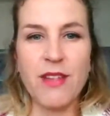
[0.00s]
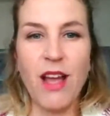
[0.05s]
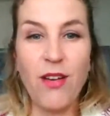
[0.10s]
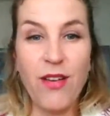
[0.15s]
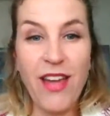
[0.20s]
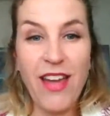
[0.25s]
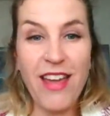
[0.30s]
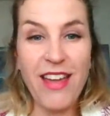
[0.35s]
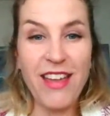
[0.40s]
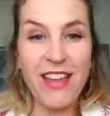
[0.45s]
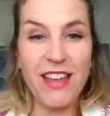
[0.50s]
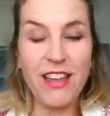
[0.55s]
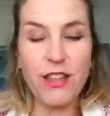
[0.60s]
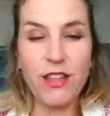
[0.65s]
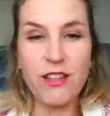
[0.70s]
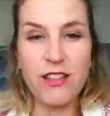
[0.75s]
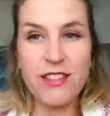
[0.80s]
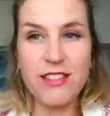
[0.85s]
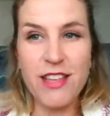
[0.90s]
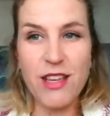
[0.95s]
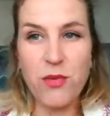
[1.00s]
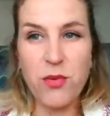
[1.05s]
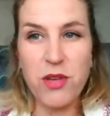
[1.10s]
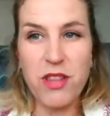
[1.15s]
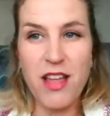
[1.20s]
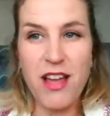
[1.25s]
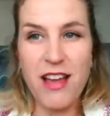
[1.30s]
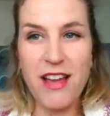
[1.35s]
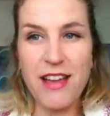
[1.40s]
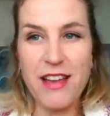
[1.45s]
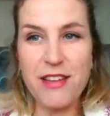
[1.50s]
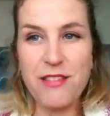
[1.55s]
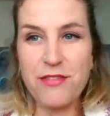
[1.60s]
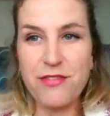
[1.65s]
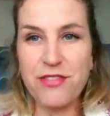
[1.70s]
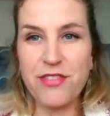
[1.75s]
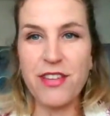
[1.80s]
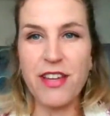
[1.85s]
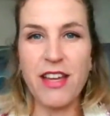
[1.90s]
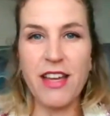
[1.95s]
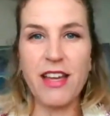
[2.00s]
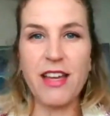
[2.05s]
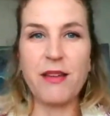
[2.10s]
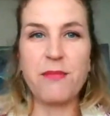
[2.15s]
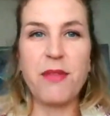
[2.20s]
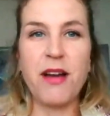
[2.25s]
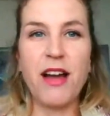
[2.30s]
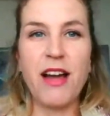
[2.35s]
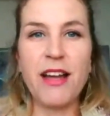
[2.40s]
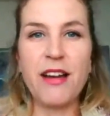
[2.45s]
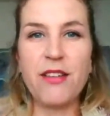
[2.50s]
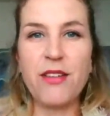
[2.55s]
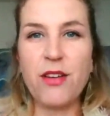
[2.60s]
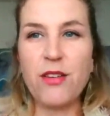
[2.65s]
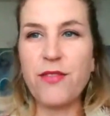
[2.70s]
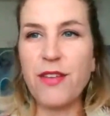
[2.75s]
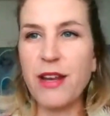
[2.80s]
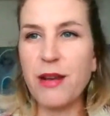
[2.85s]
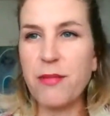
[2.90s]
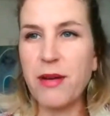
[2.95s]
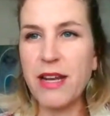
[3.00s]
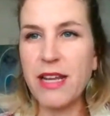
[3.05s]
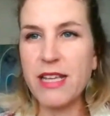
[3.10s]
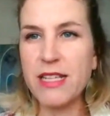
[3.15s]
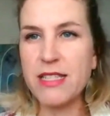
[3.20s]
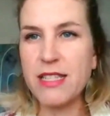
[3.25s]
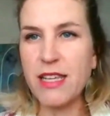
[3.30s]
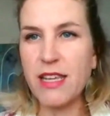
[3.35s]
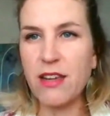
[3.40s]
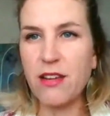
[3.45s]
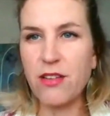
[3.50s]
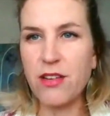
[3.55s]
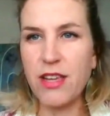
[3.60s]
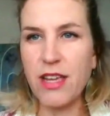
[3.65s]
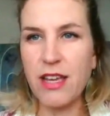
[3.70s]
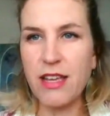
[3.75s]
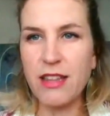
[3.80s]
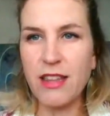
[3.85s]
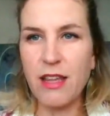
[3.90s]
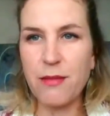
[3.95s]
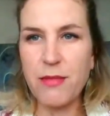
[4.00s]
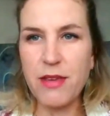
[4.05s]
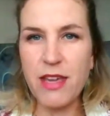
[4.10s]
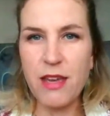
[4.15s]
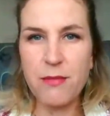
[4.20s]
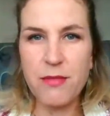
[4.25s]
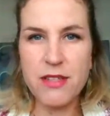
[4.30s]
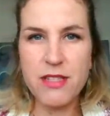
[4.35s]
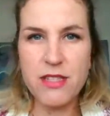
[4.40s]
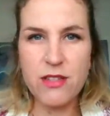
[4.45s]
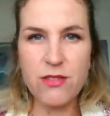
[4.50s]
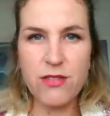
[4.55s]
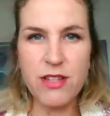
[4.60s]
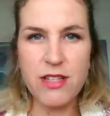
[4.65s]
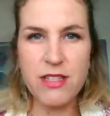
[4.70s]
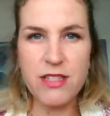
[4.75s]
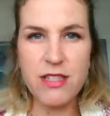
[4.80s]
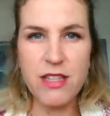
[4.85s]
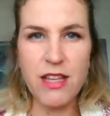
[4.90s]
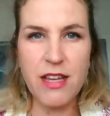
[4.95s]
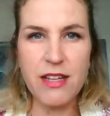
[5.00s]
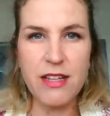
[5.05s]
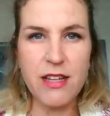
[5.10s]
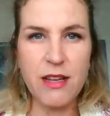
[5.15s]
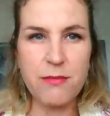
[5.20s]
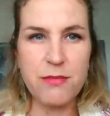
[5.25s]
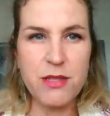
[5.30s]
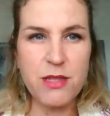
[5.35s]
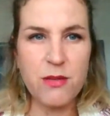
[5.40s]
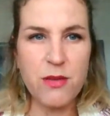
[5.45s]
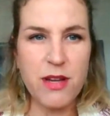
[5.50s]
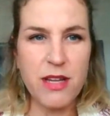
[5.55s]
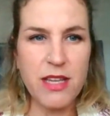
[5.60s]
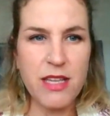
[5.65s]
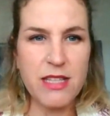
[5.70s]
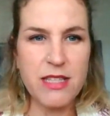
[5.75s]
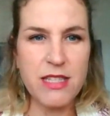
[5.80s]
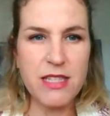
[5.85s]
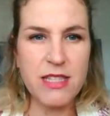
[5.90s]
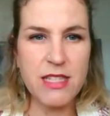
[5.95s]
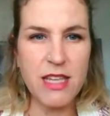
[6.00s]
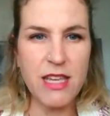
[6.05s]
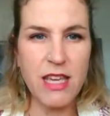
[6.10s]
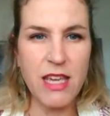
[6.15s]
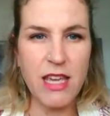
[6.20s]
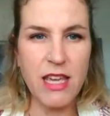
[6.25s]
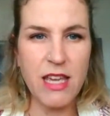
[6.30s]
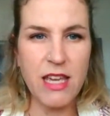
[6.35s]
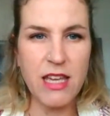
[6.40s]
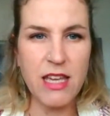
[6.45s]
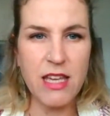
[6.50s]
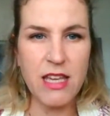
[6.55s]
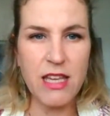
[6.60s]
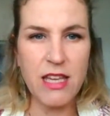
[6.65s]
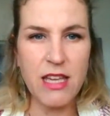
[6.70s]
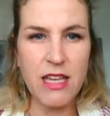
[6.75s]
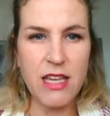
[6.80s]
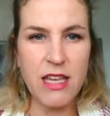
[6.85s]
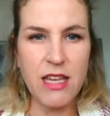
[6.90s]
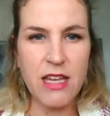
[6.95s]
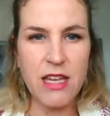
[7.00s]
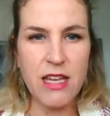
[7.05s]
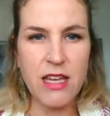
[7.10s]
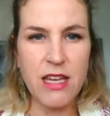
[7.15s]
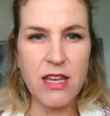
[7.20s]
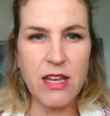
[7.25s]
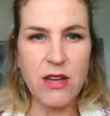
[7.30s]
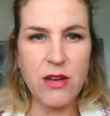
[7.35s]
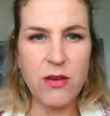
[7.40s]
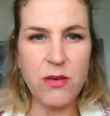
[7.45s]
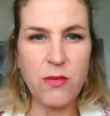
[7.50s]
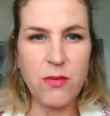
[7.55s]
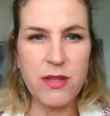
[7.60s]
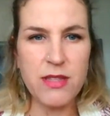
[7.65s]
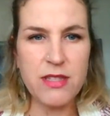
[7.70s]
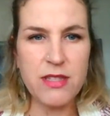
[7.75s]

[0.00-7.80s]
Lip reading: Okay, it looks like we're live. I don't know if anybody is here yet. Let me get my screens lined up so I can see what's